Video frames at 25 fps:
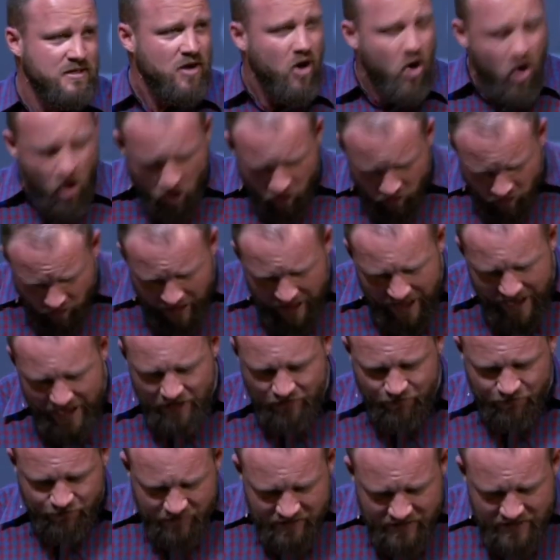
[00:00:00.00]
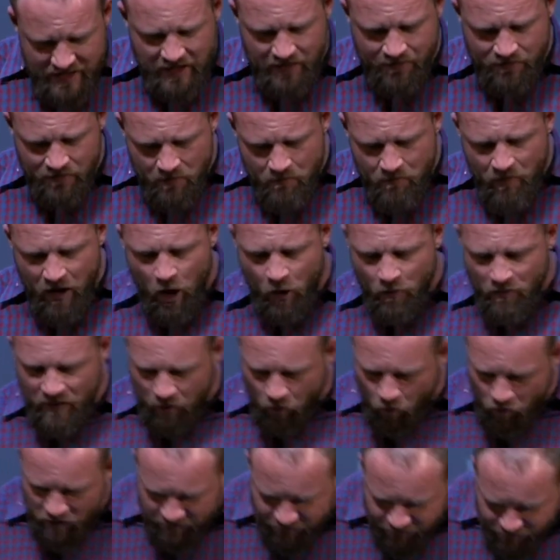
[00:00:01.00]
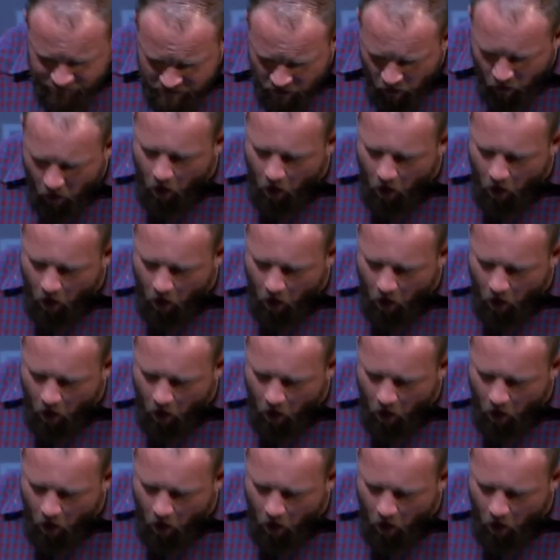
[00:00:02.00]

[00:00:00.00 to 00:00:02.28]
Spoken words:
our life in the moment we feel